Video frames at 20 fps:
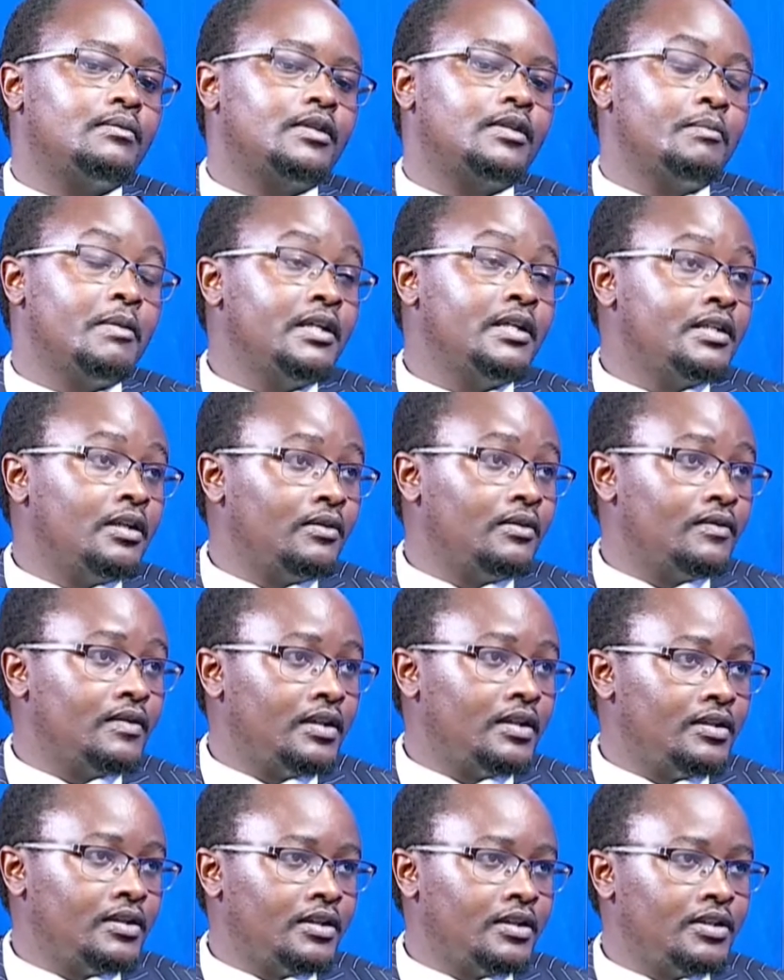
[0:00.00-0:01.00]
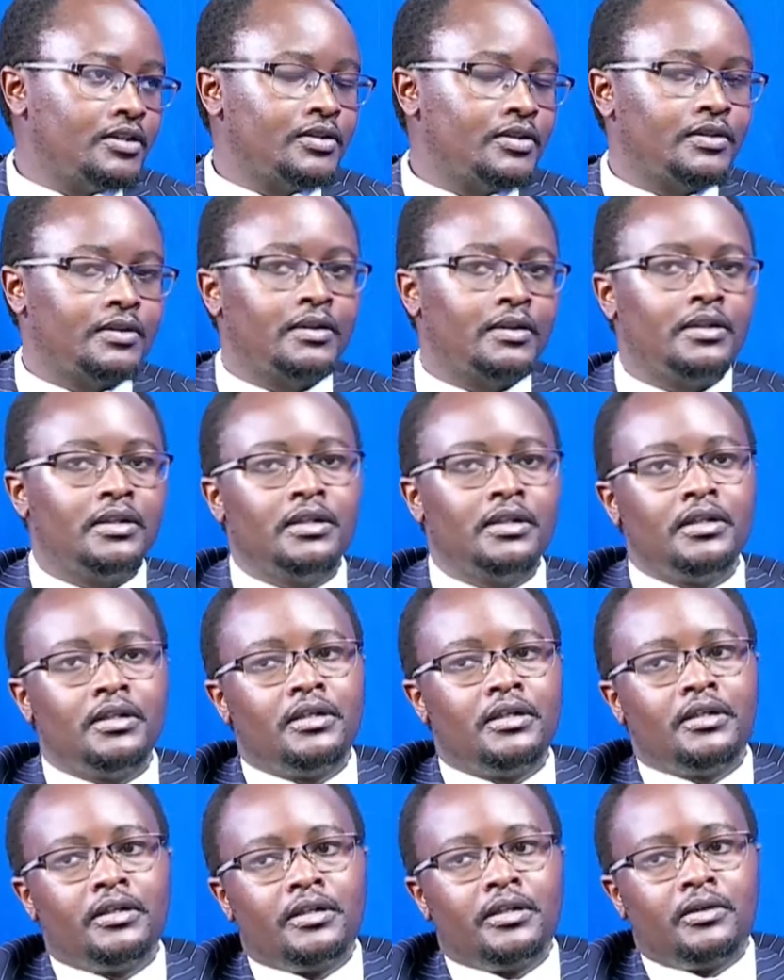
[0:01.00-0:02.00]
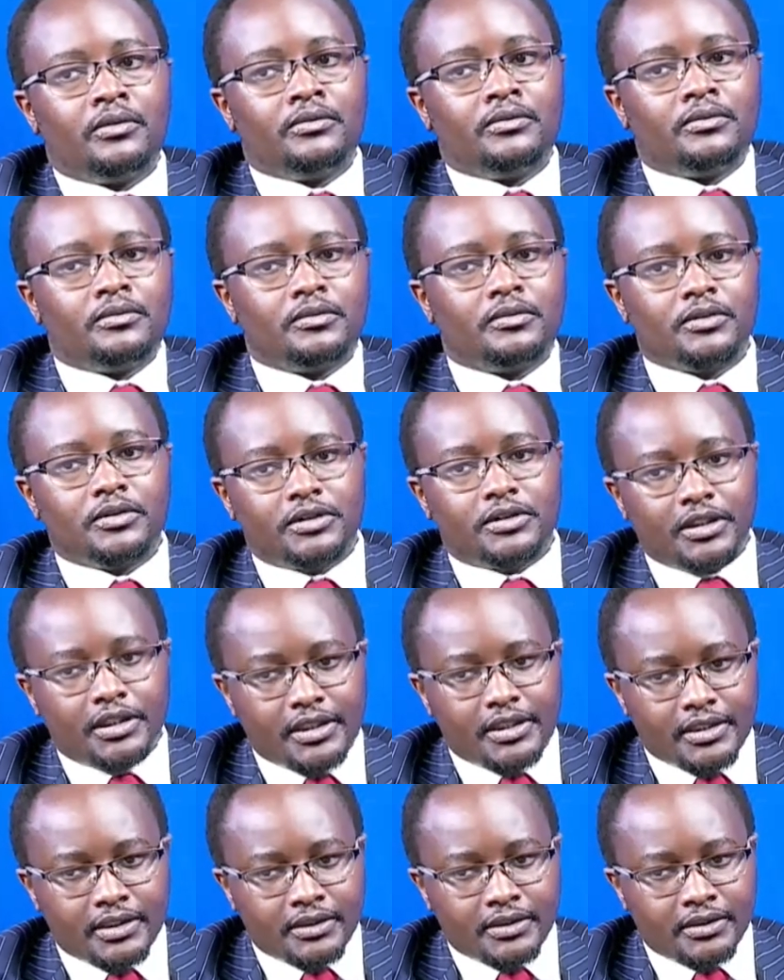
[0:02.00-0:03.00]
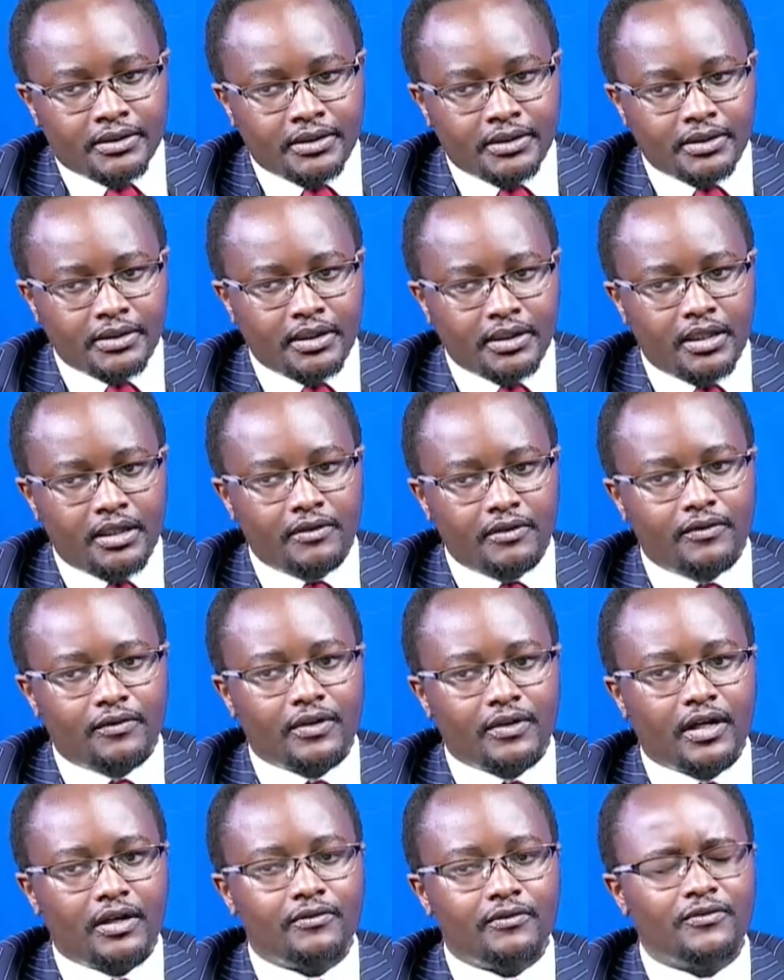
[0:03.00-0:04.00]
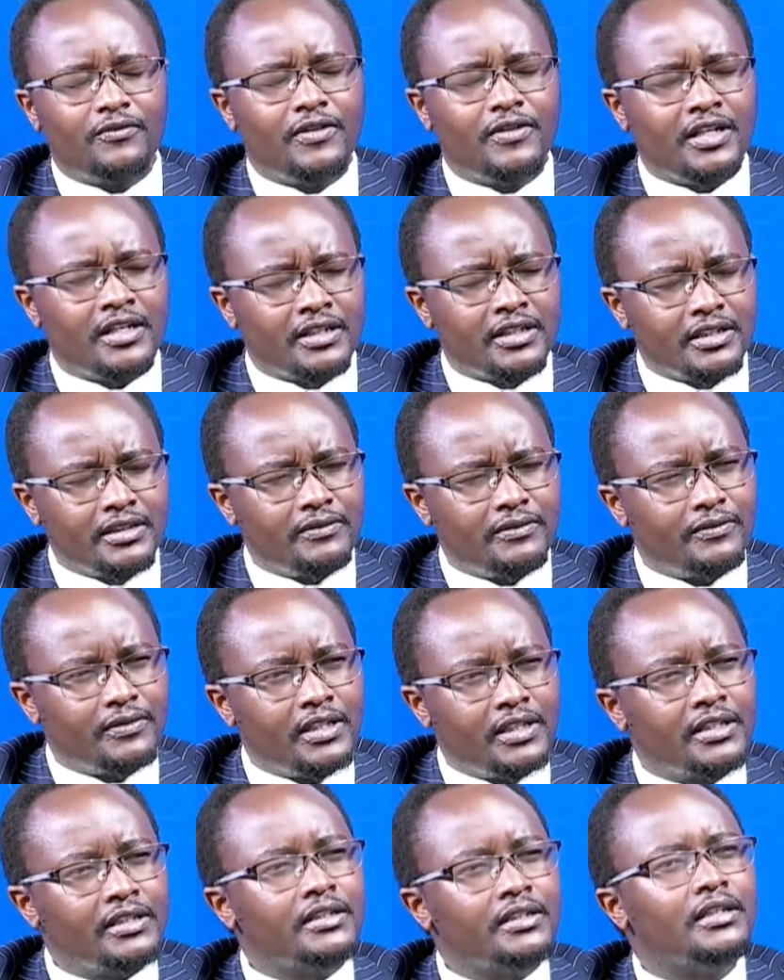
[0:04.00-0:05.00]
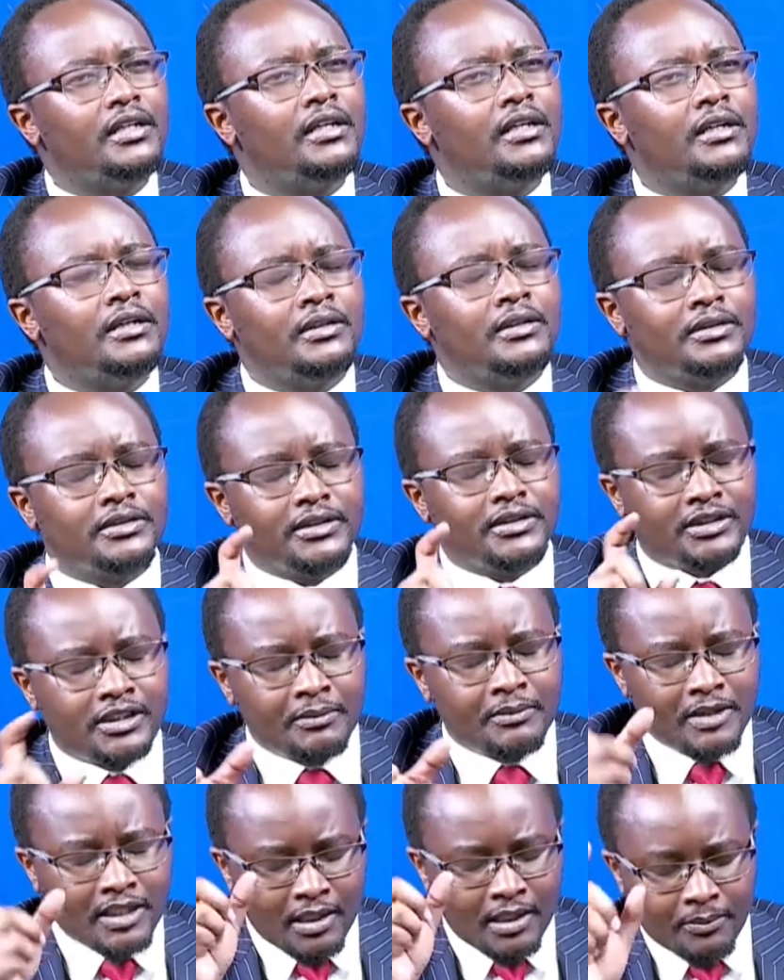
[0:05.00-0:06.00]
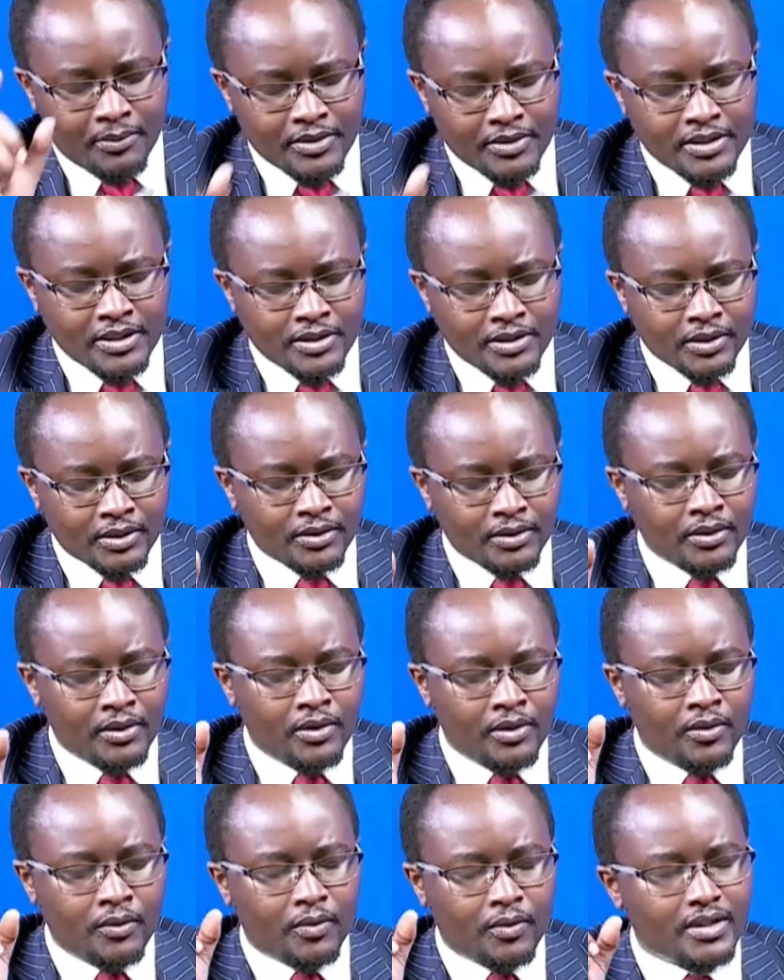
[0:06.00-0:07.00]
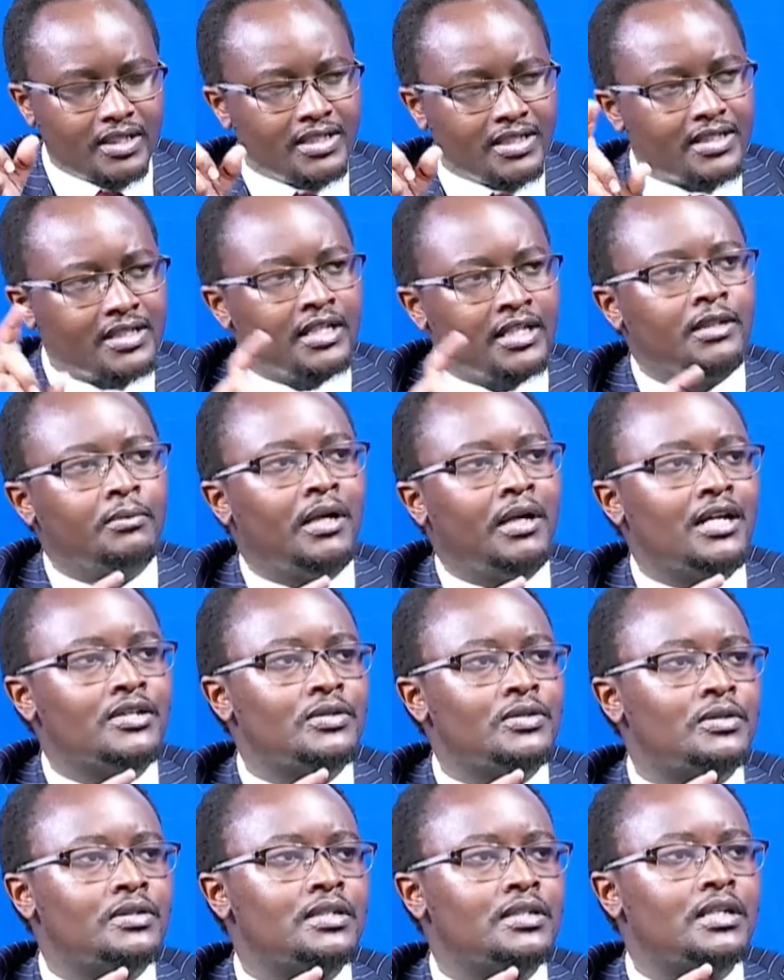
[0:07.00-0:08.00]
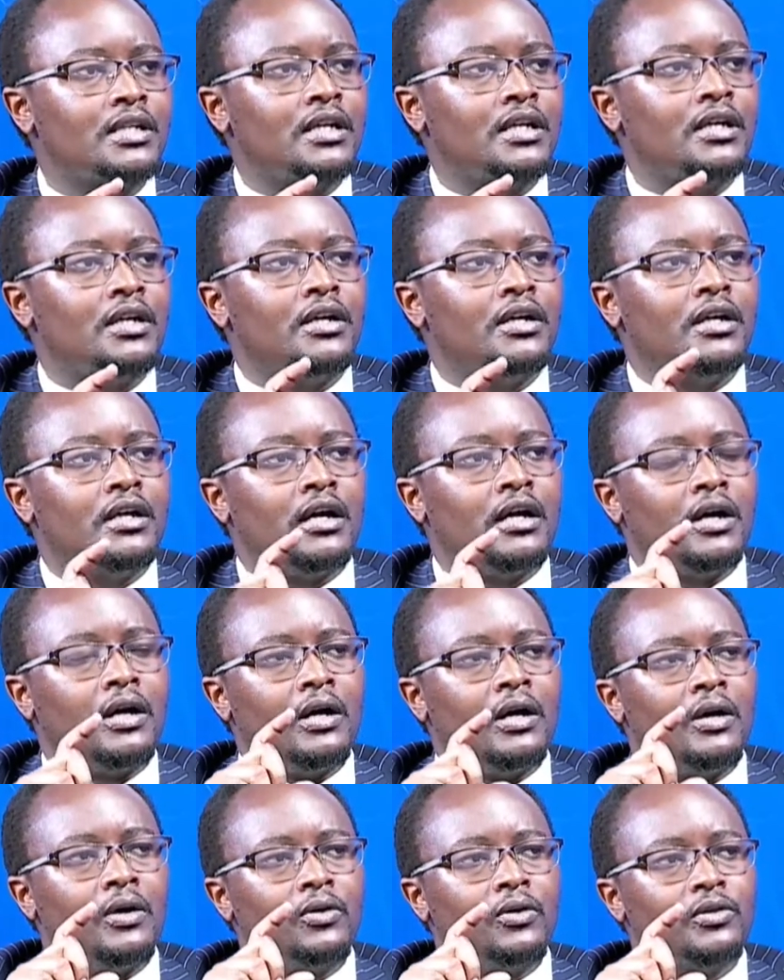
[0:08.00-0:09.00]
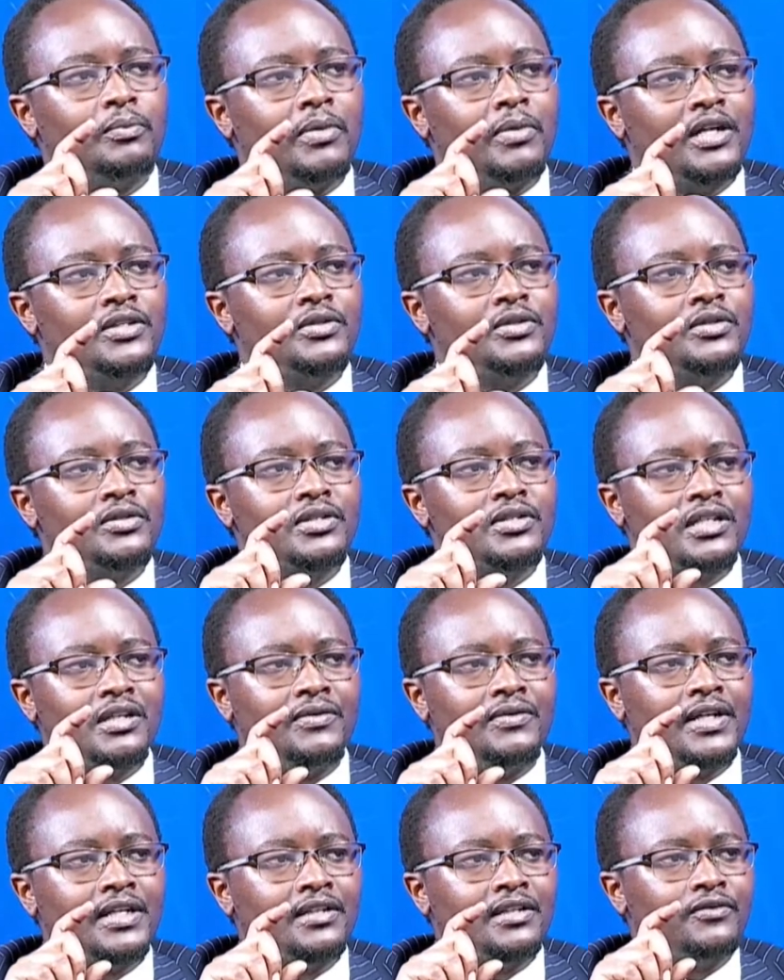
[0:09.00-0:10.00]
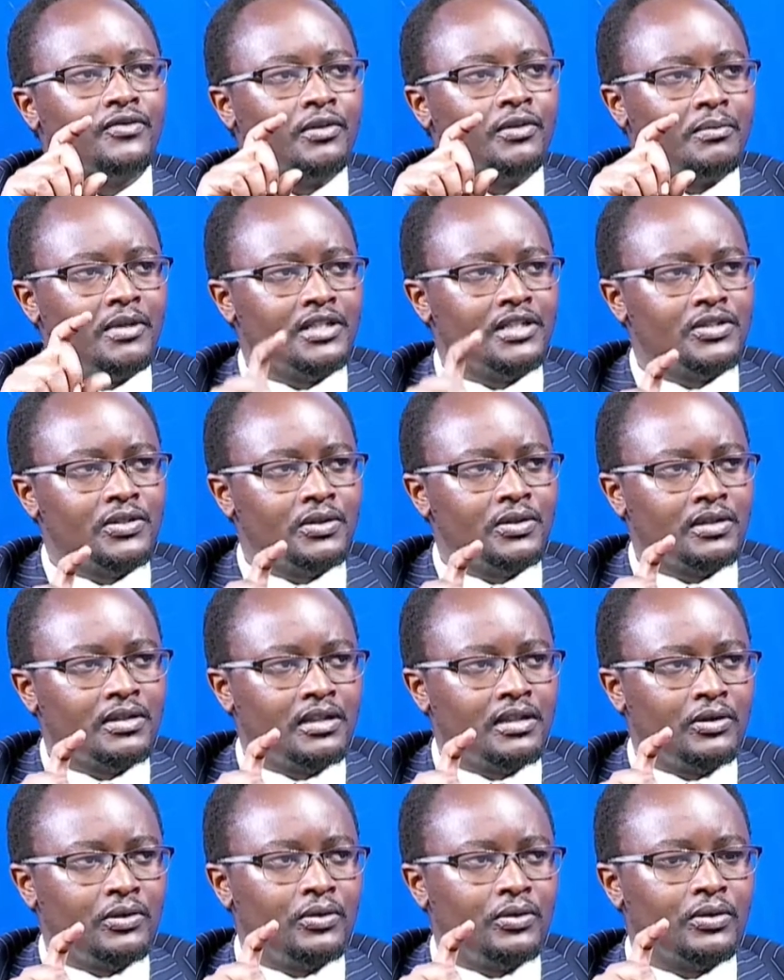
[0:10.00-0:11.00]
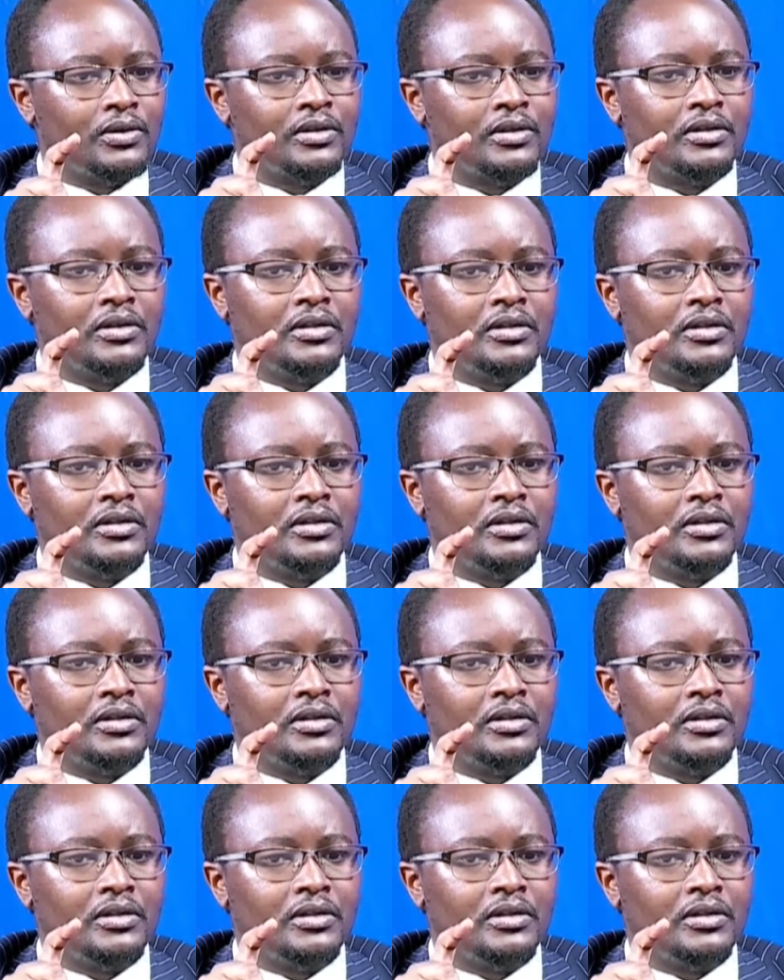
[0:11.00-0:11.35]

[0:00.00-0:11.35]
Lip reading: remainder of the education. Now, children have a very, very similar position with insane persons or persons suffering from mental or